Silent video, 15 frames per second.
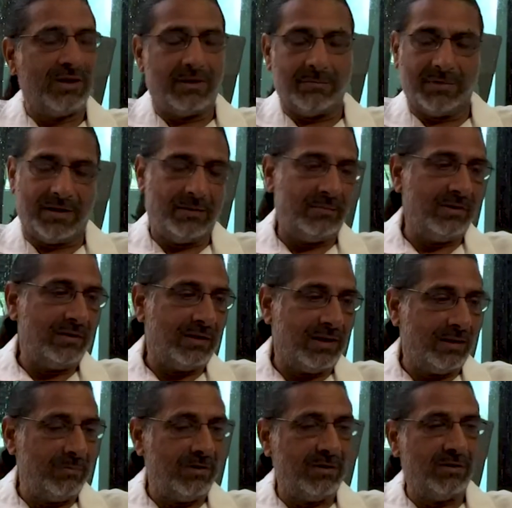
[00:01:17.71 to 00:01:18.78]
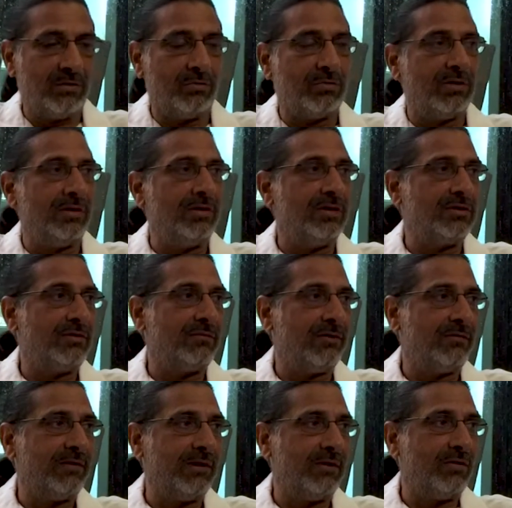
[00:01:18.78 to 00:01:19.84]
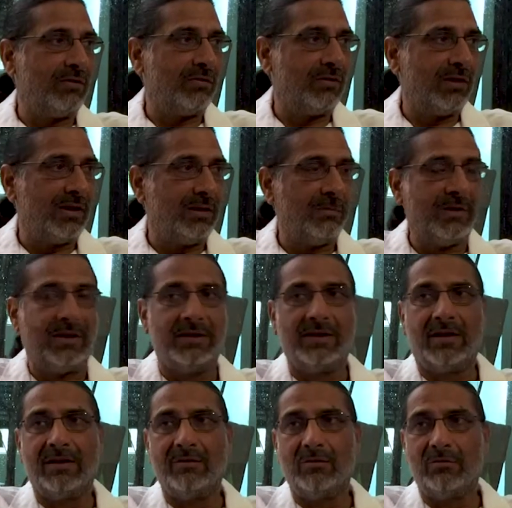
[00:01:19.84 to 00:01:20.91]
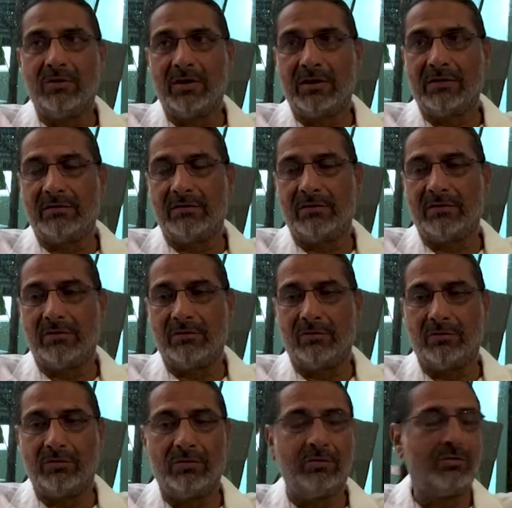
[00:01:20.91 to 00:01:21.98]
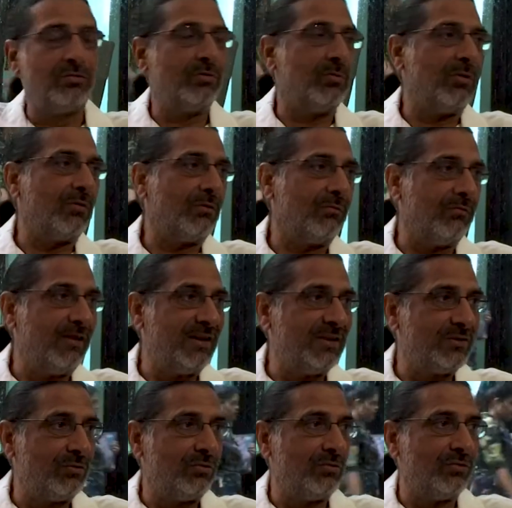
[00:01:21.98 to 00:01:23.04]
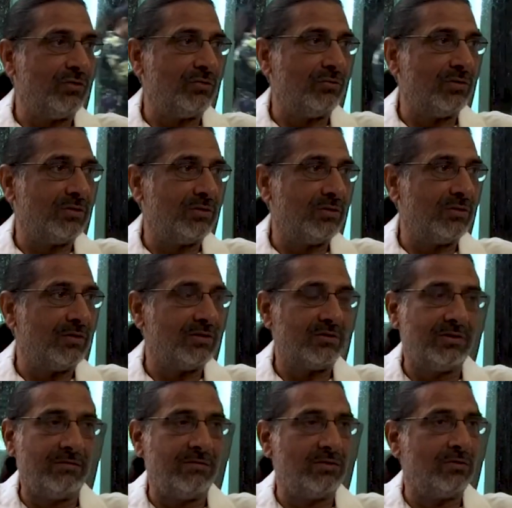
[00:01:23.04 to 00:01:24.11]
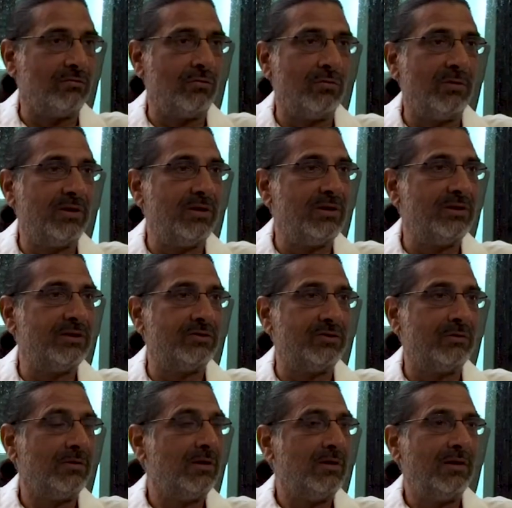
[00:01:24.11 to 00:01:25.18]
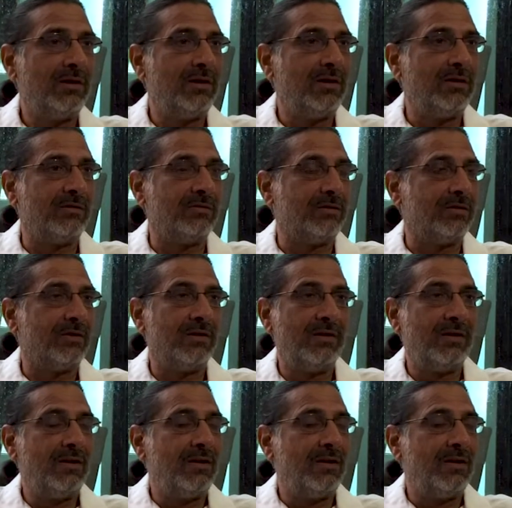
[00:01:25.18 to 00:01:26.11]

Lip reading: I've been in the hotel industry for a very long time, and I know that a huge amount of waste goes into this industry, which nobody is even